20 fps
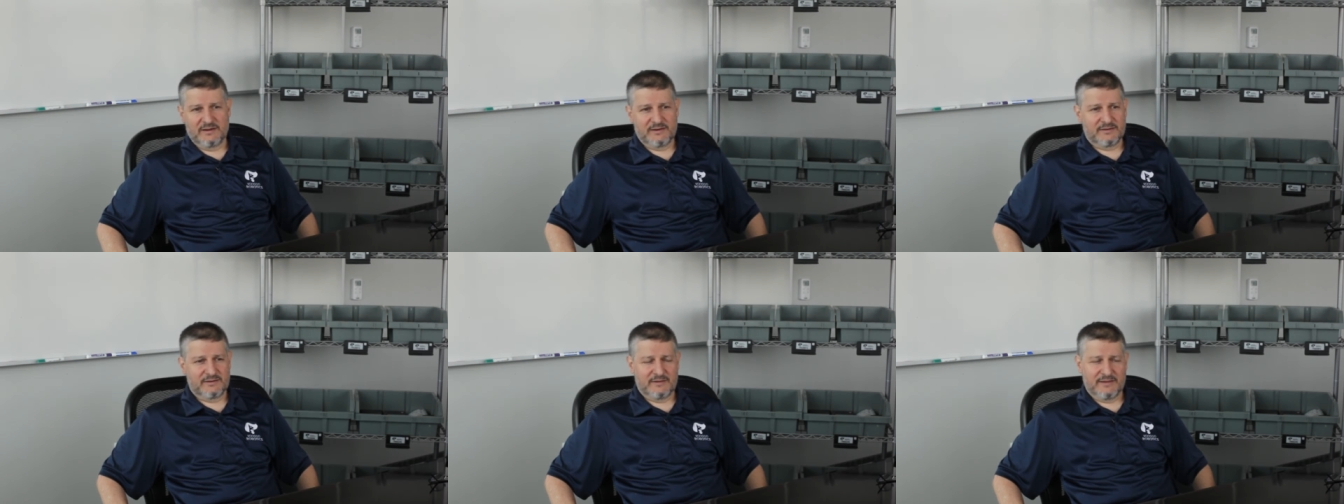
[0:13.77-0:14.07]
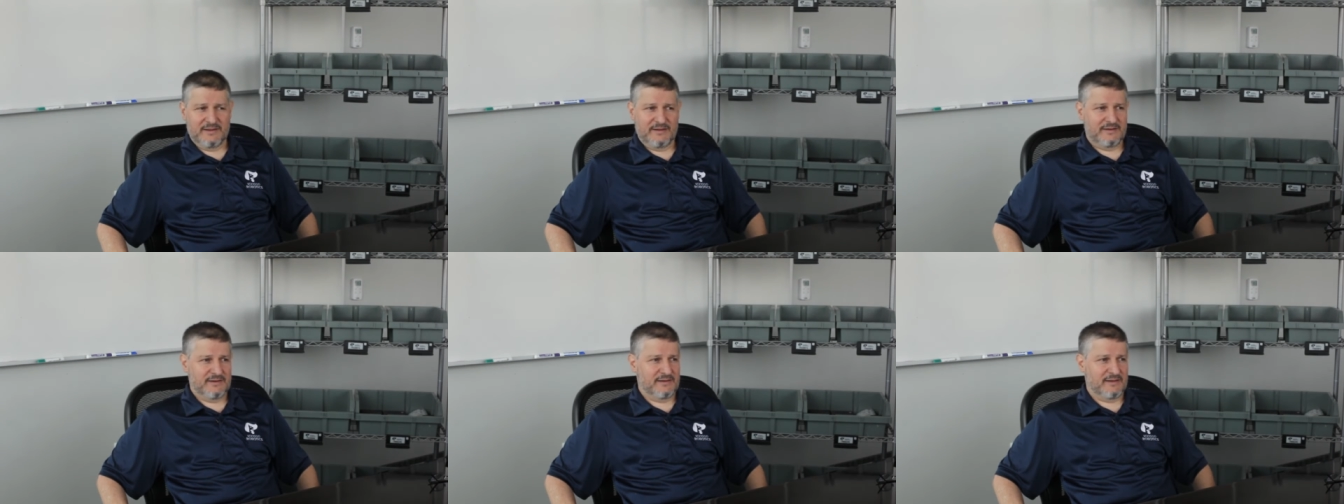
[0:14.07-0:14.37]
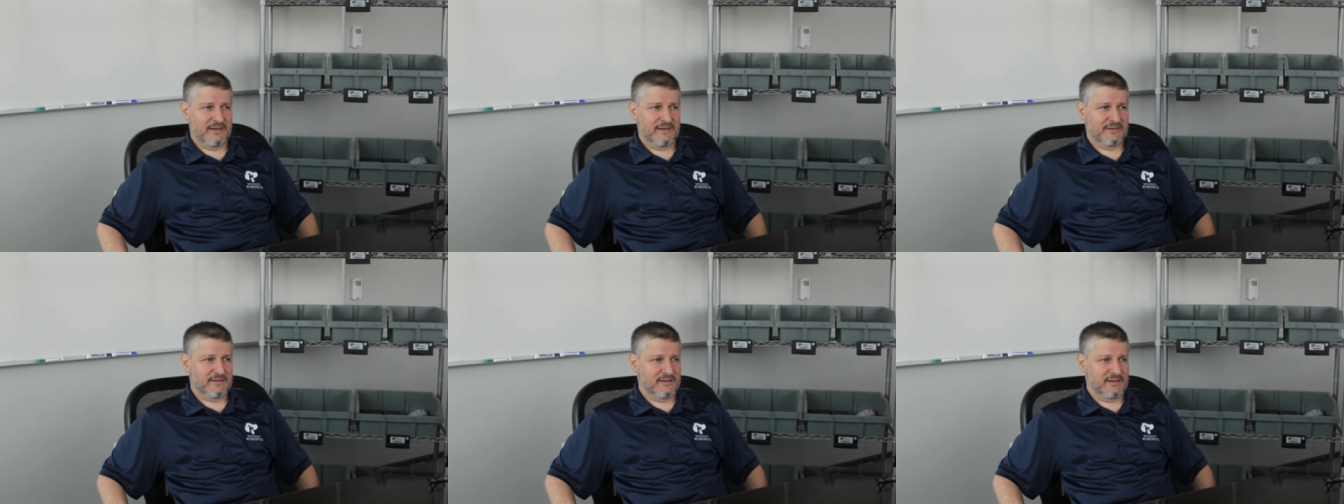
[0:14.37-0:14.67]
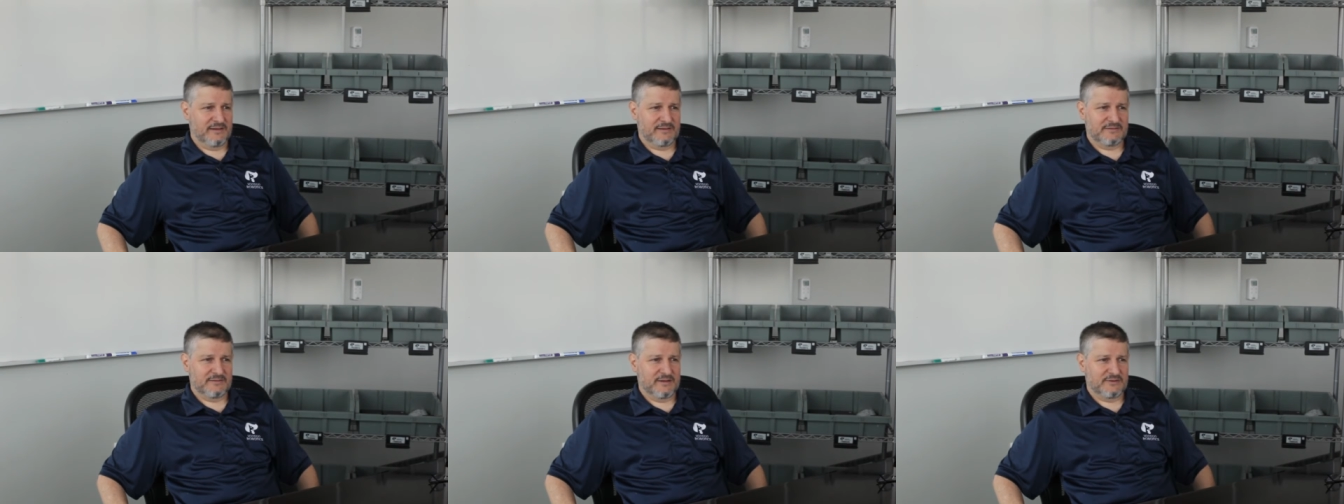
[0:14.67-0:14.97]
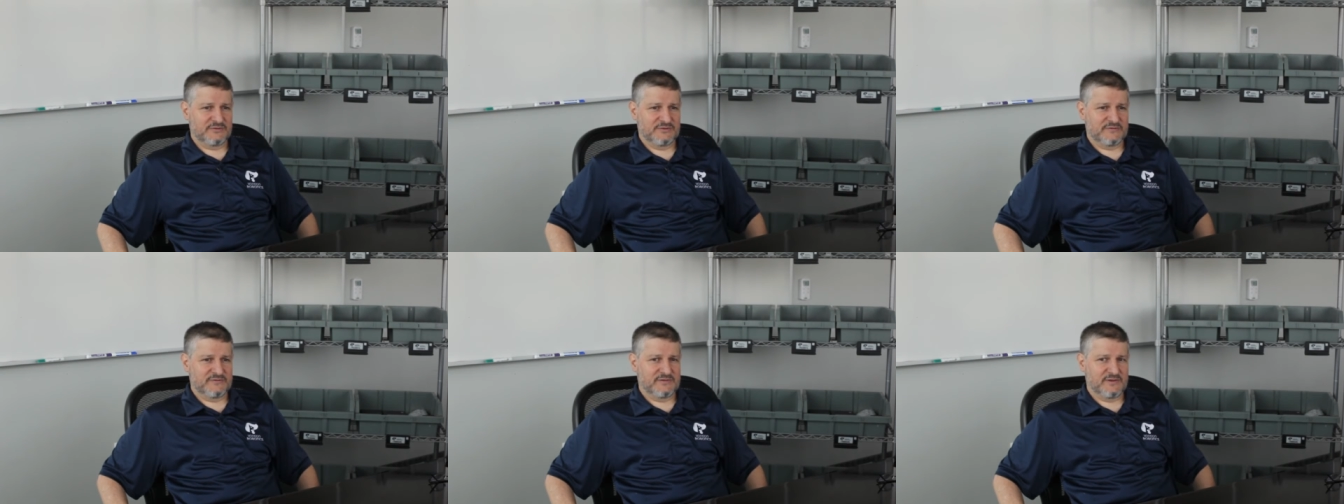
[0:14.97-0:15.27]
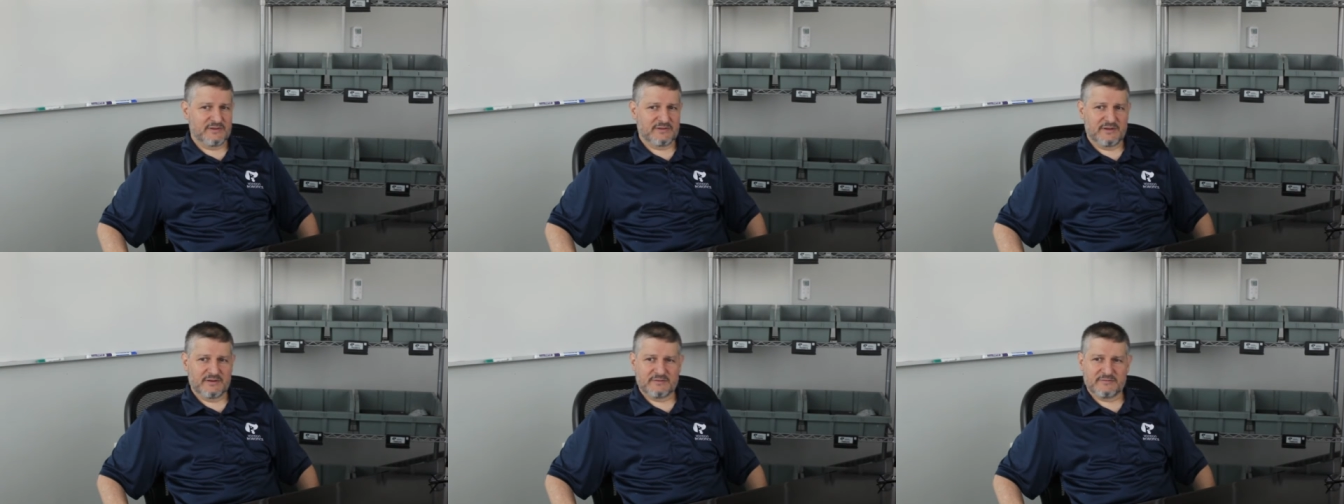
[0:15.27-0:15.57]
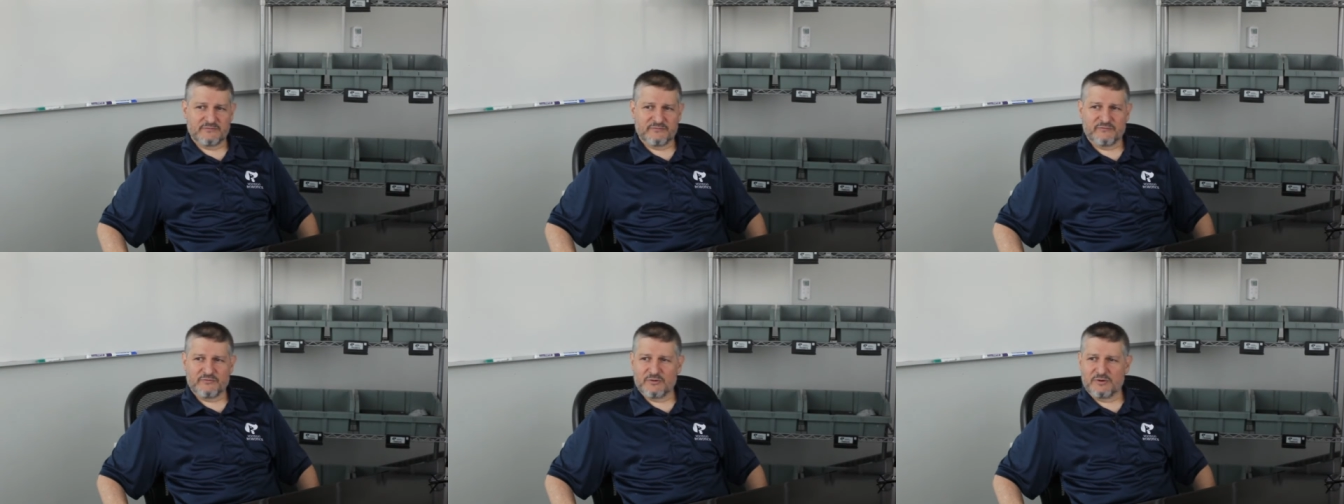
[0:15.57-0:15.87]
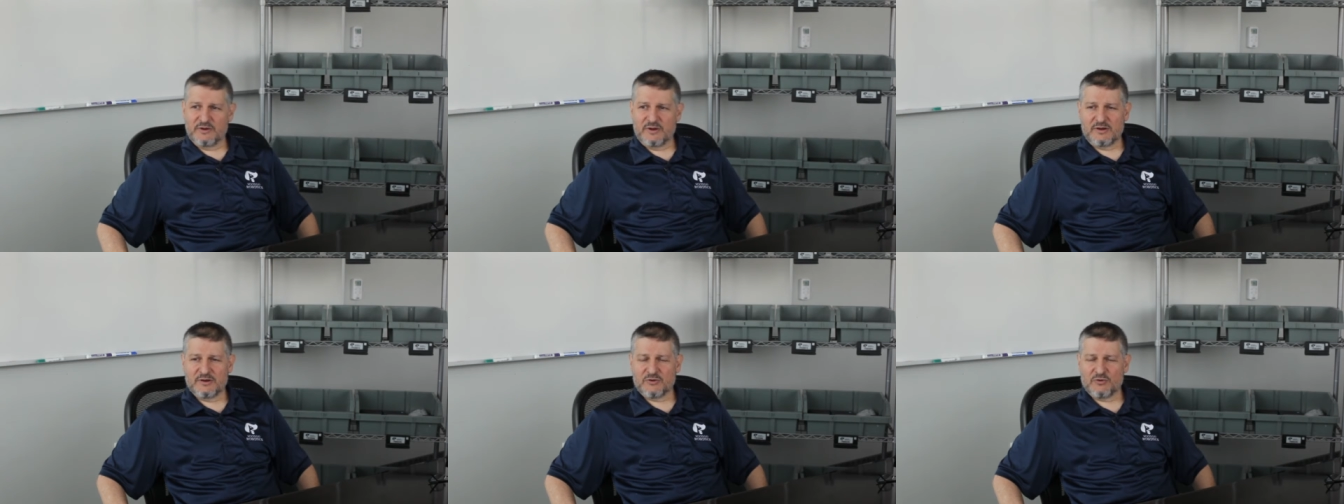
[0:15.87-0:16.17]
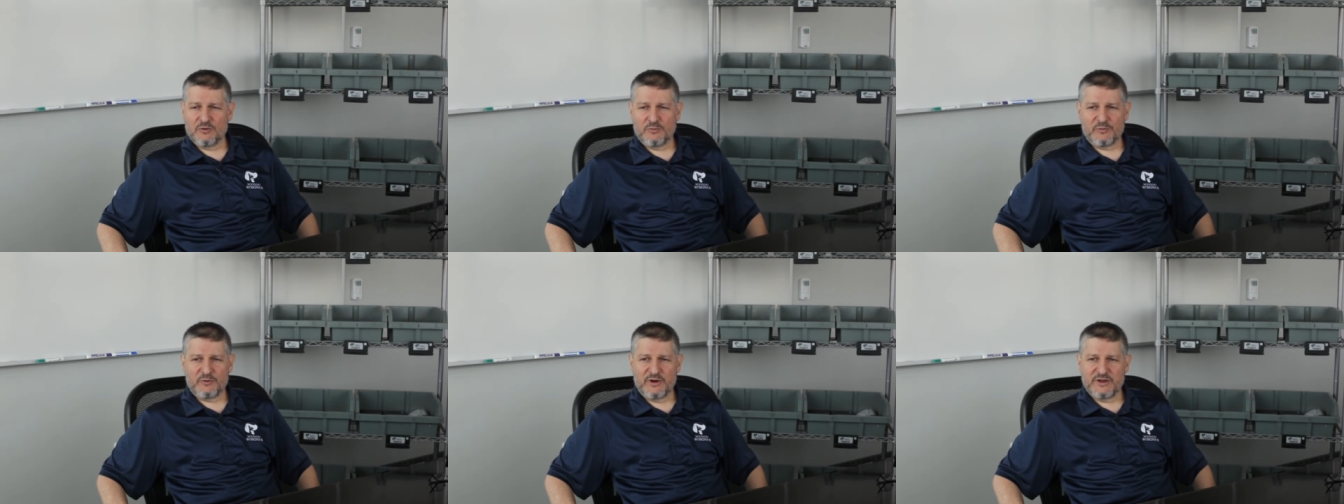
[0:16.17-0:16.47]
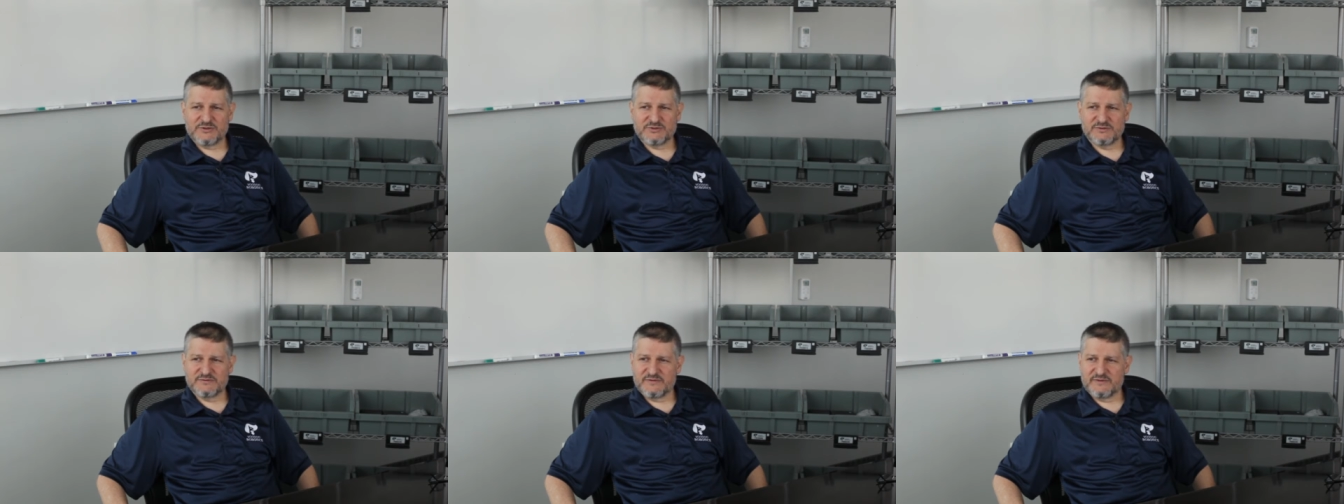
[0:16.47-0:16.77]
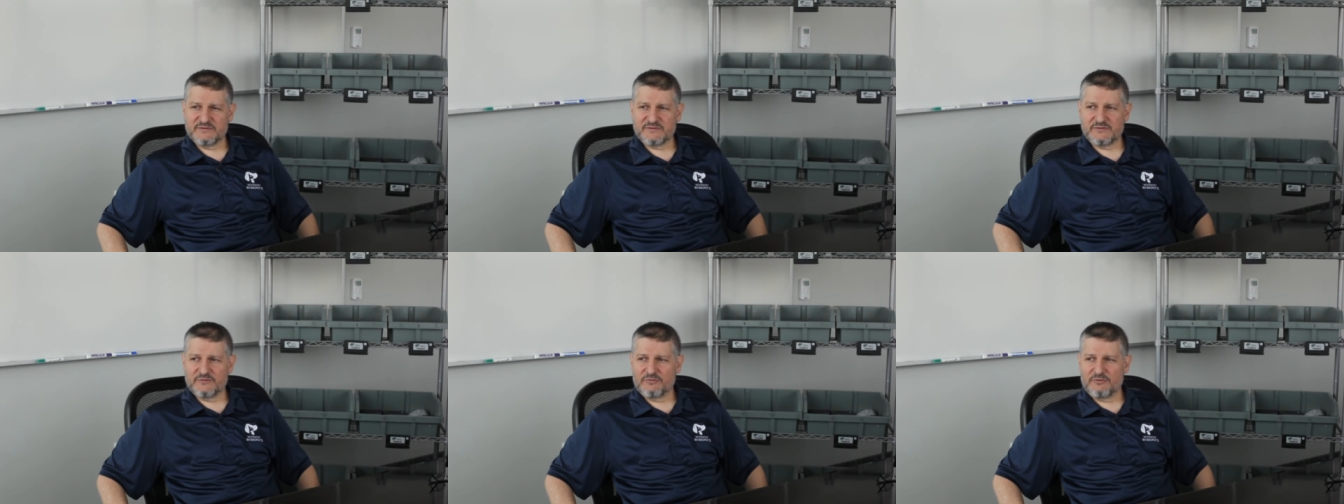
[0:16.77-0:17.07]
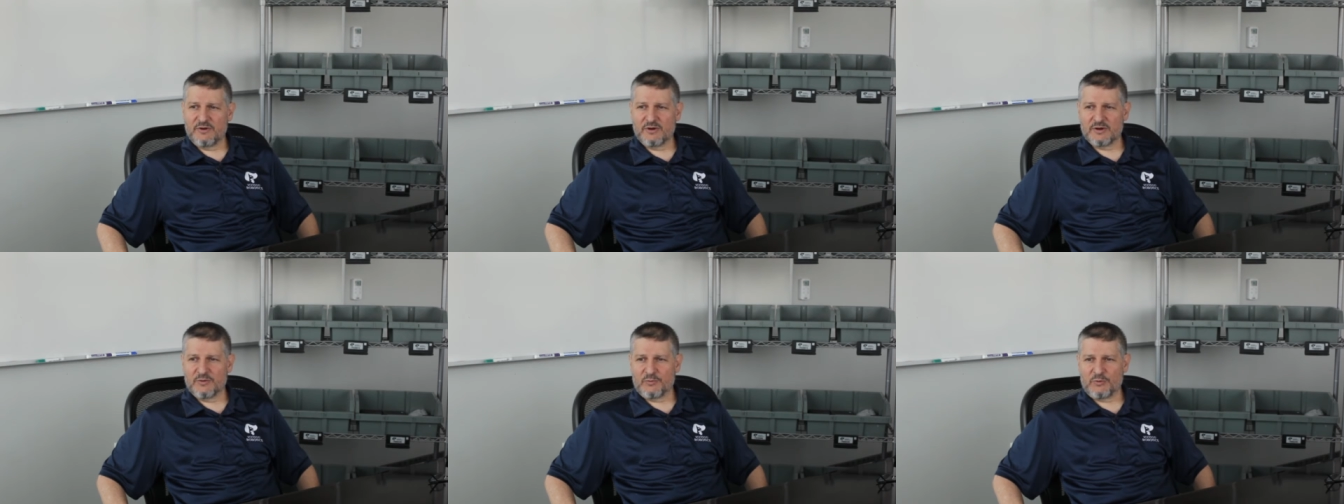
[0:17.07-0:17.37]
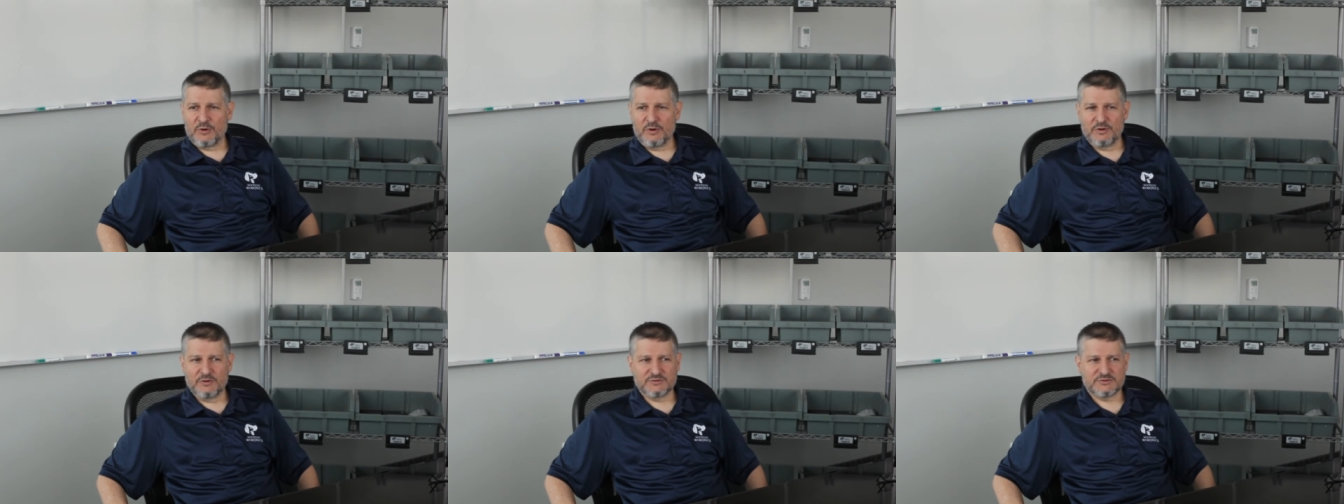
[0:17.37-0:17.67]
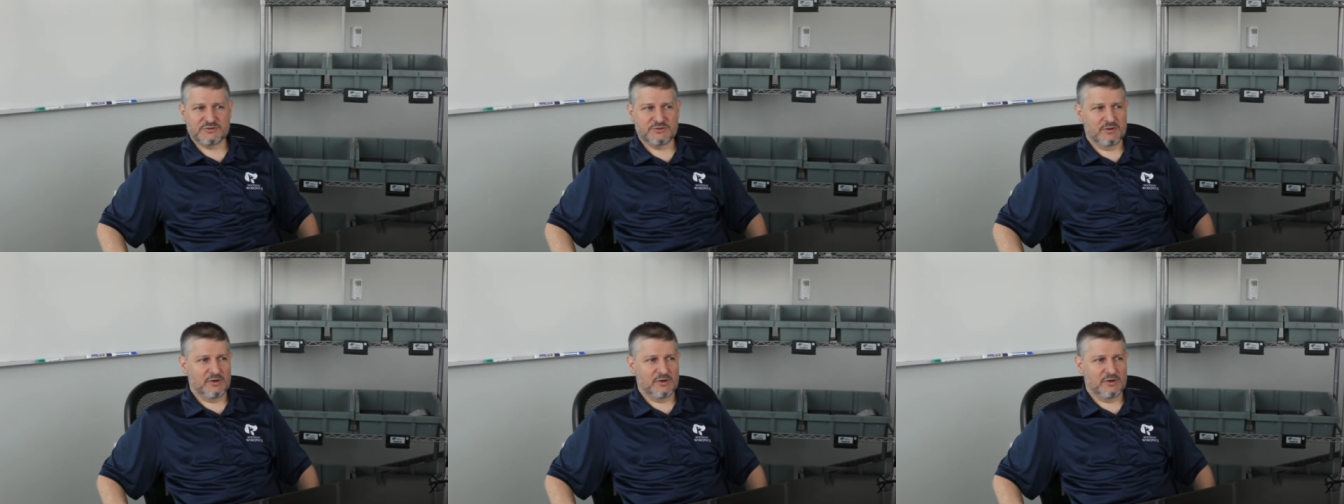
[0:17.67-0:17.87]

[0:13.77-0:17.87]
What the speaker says: And I just think that for a lot of corporations, that's the wrong approach.